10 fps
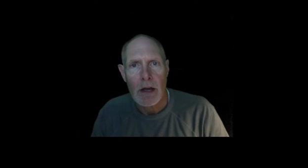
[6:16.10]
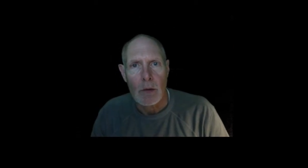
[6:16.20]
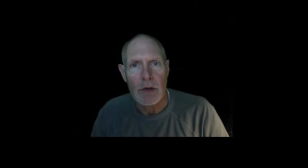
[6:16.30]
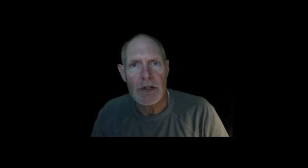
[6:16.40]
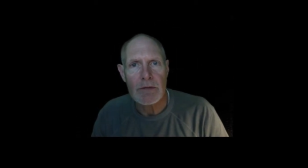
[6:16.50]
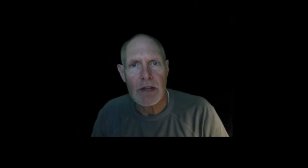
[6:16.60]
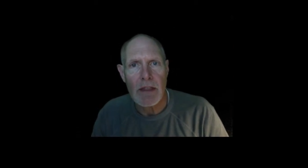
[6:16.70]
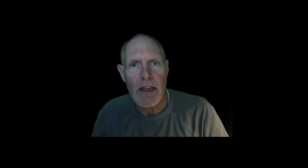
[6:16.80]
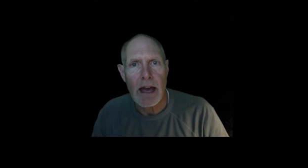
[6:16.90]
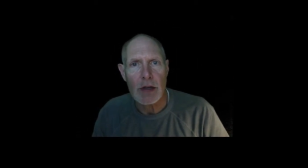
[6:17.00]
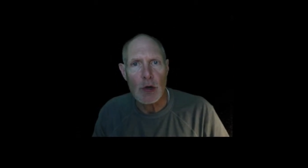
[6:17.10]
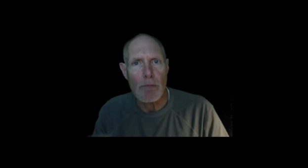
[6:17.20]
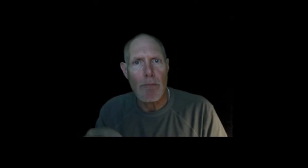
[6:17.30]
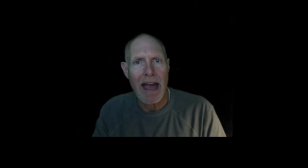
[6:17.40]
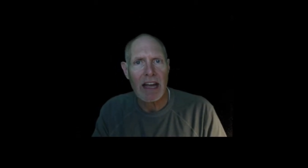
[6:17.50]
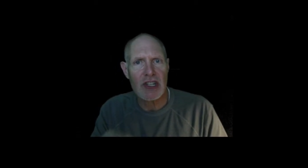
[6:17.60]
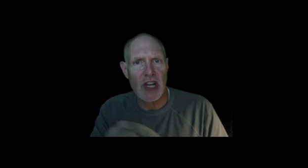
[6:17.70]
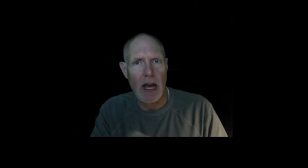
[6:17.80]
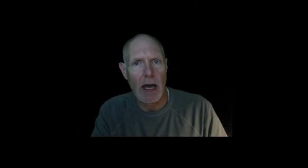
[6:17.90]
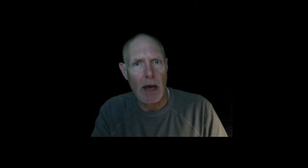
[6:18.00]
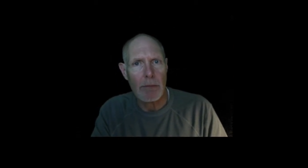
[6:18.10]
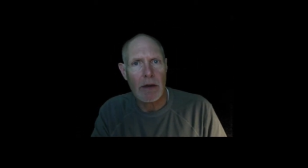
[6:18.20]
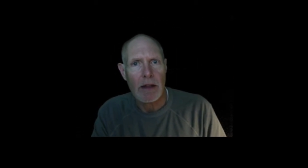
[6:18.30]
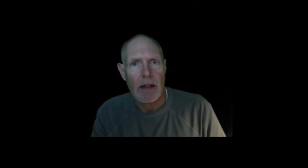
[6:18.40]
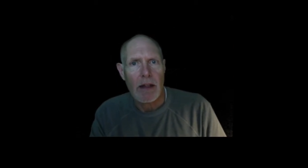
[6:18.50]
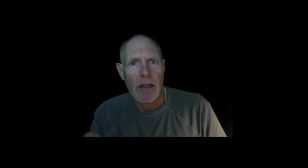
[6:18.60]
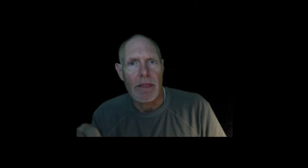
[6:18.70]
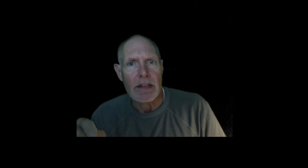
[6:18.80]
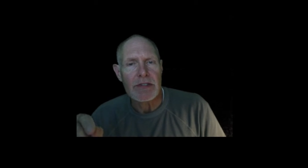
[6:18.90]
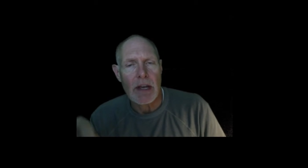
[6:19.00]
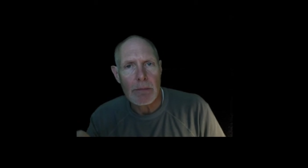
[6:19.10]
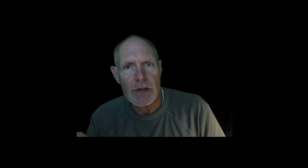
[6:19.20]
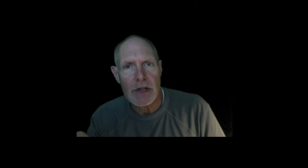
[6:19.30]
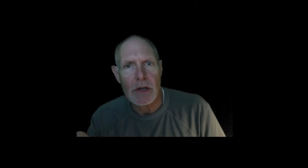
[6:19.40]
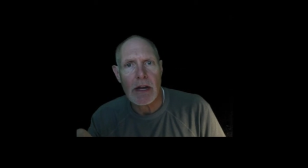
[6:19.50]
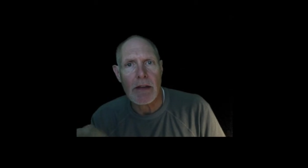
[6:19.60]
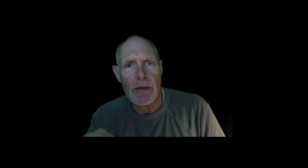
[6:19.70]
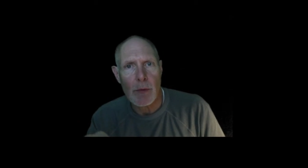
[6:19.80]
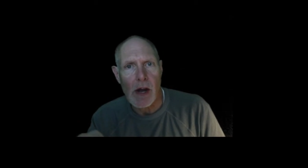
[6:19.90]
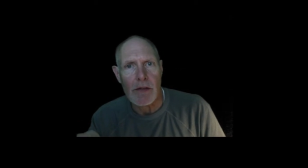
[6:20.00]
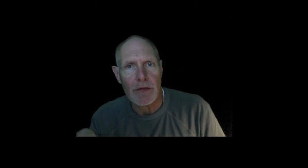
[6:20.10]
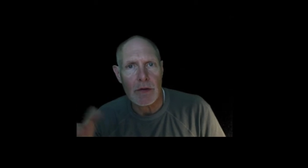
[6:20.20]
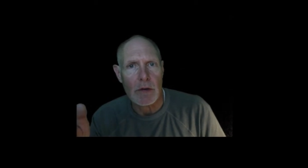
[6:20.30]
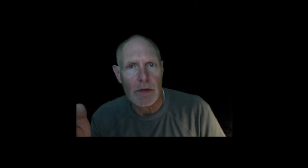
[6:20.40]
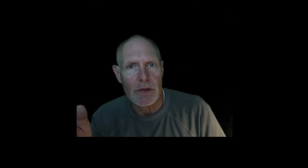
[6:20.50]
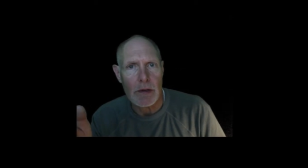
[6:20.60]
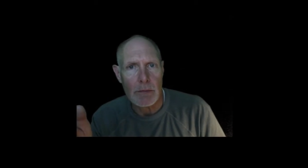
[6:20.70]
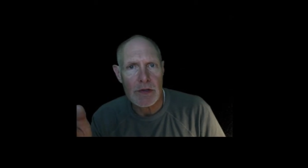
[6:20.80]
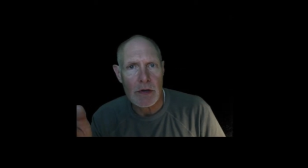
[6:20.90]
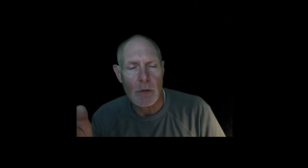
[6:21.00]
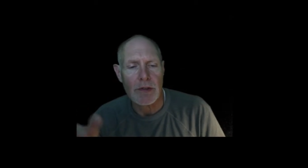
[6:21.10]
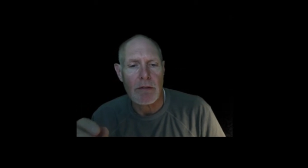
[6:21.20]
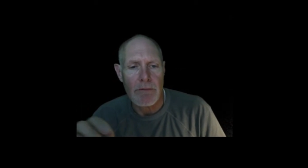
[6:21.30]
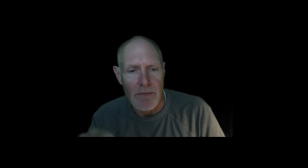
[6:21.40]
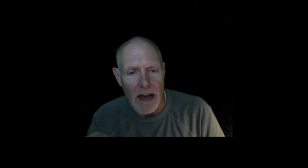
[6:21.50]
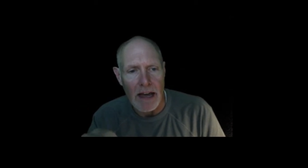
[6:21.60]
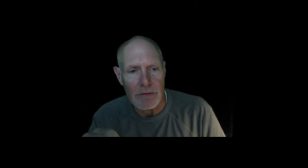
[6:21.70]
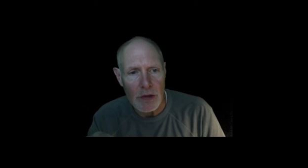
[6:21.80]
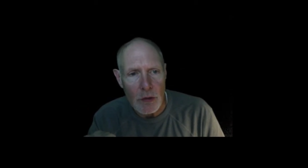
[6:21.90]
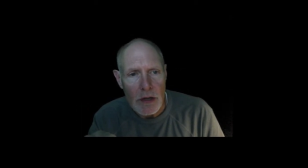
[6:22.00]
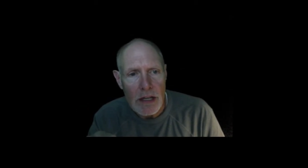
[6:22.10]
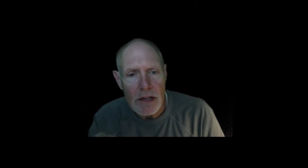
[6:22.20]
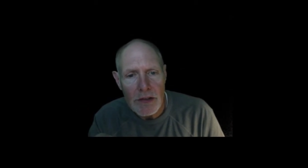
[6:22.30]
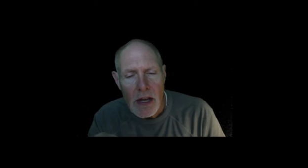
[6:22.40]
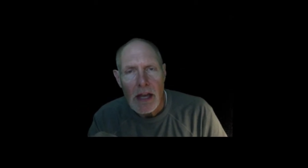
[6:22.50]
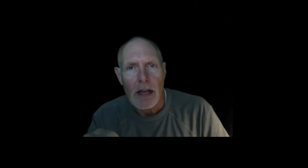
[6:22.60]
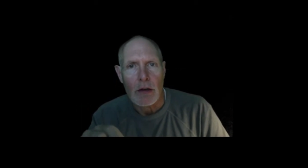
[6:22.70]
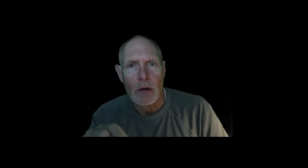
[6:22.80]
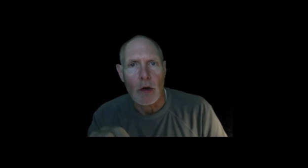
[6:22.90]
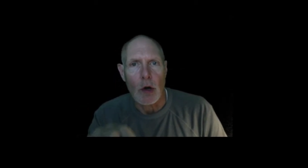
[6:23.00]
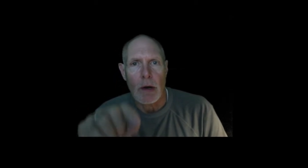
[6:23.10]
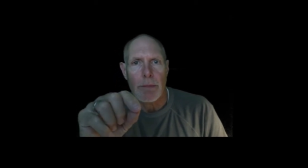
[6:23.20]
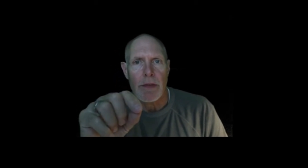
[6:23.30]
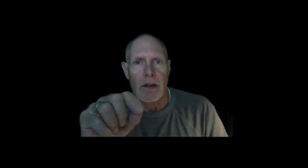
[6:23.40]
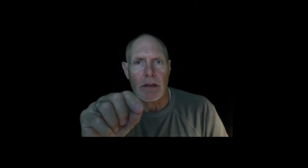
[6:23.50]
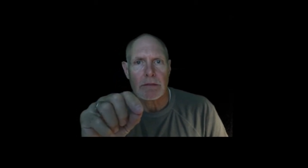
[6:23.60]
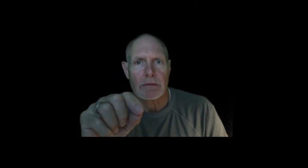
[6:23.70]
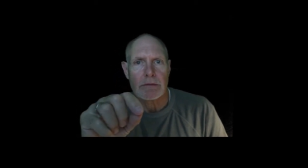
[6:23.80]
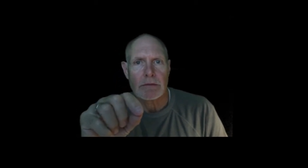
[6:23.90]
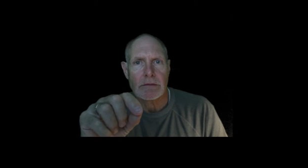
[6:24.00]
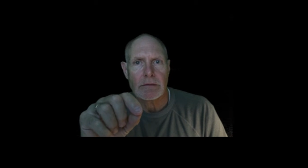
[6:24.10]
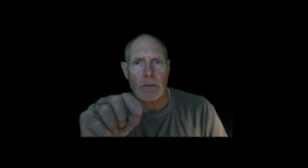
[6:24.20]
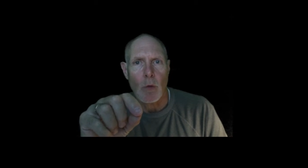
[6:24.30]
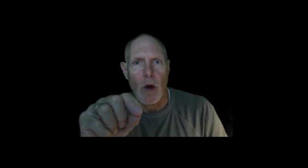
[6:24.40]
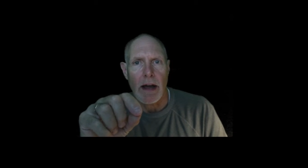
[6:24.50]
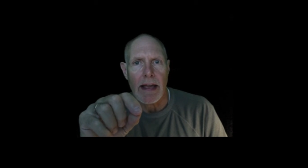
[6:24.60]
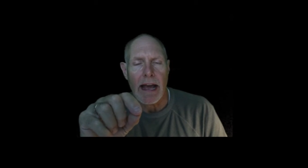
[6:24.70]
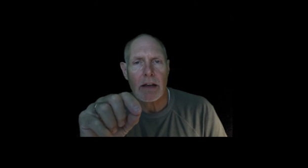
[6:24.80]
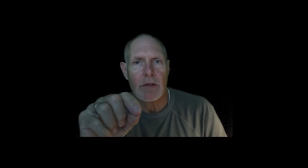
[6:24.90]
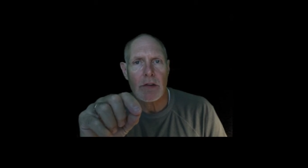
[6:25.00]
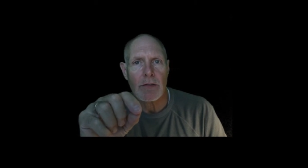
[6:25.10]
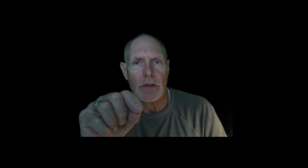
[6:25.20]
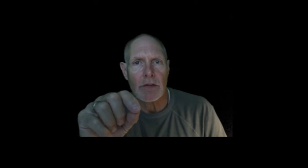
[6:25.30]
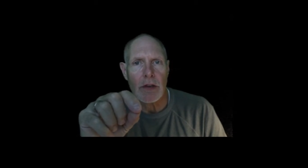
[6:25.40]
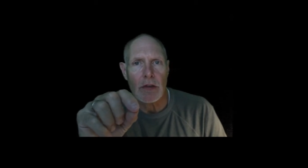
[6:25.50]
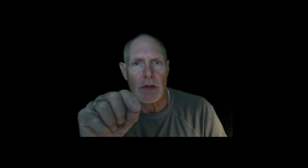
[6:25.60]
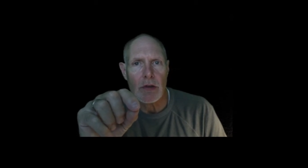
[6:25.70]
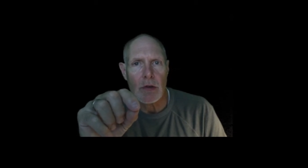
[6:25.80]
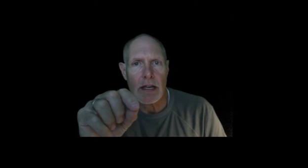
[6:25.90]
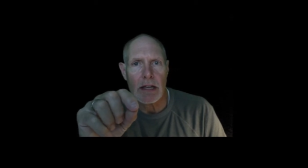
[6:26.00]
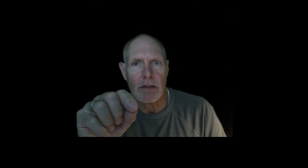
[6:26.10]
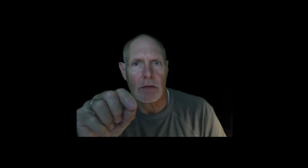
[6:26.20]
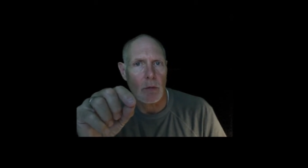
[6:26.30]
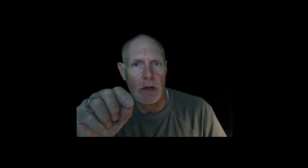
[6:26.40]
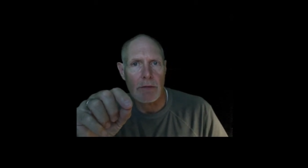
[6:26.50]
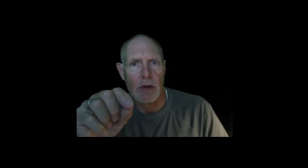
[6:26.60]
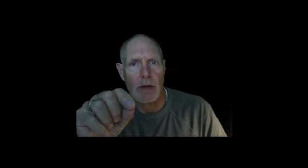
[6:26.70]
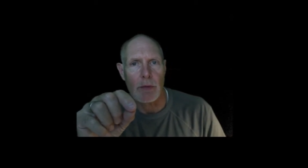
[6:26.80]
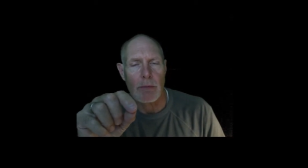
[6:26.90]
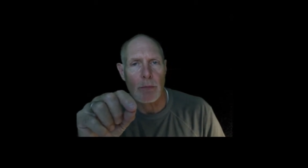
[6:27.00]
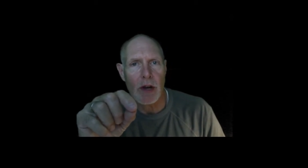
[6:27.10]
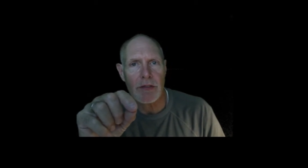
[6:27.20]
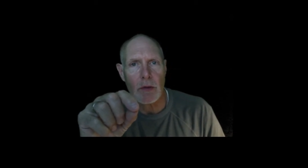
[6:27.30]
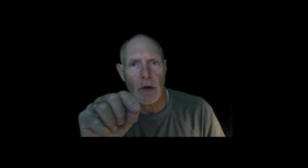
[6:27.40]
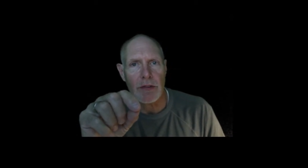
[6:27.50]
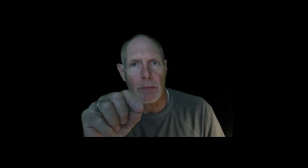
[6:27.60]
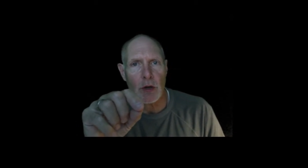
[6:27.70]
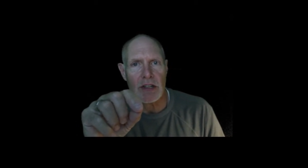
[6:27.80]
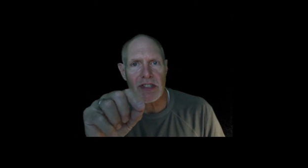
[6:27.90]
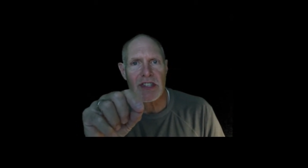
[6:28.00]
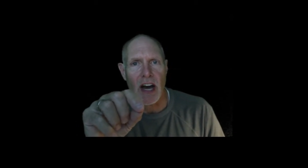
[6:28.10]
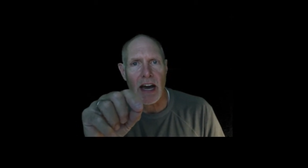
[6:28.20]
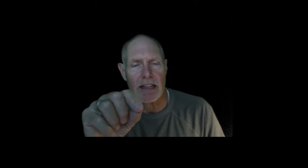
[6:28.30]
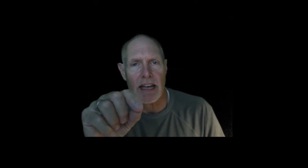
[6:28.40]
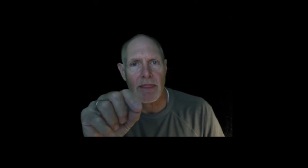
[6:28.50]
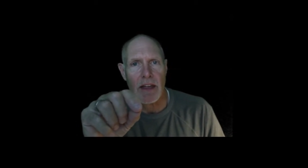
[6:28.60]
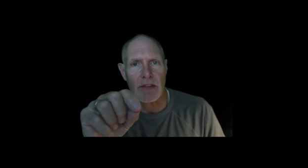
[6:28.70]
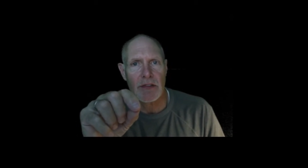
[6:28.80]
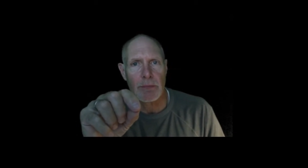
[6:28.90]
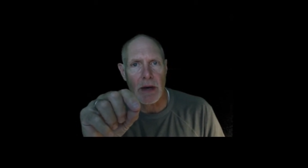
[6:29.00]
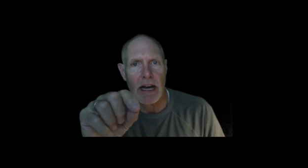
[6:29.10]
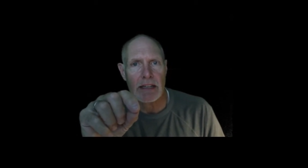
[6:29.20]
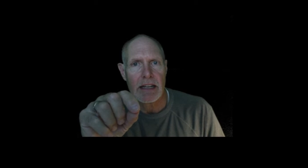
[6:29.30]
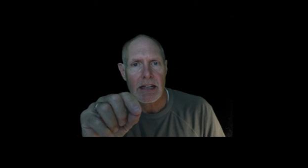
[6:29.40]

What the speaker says: Once you've done that, you match up the temperature and the breath. So if the temperature was 5 degrees, go up the y-axis until you hit whatever number of breaths it was and put a dot at that spot.